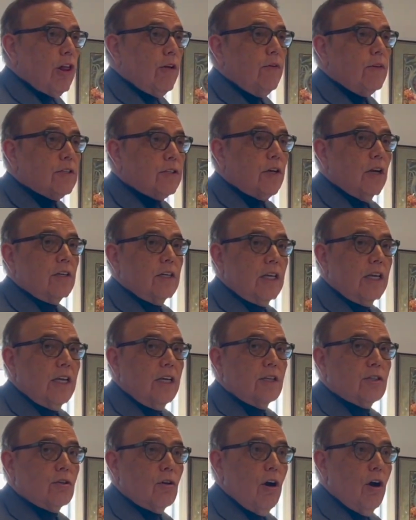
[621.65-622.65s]
of a sudden he
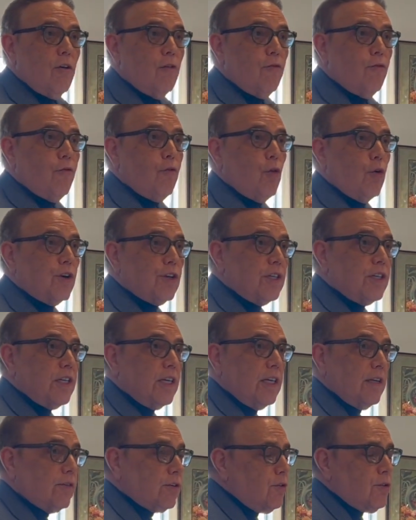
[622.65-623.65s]
saw
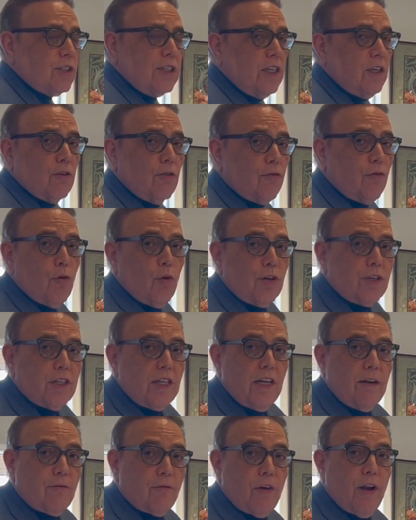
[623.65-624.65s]
13 or
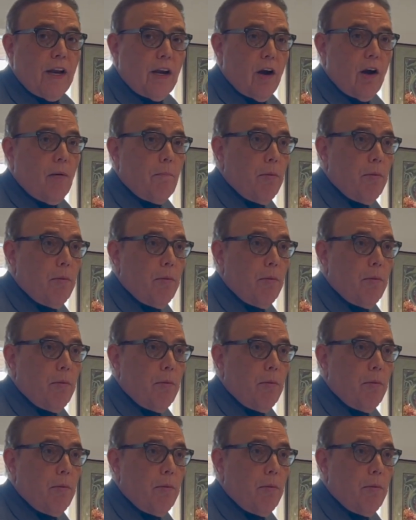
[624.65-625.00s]
14 Frank R.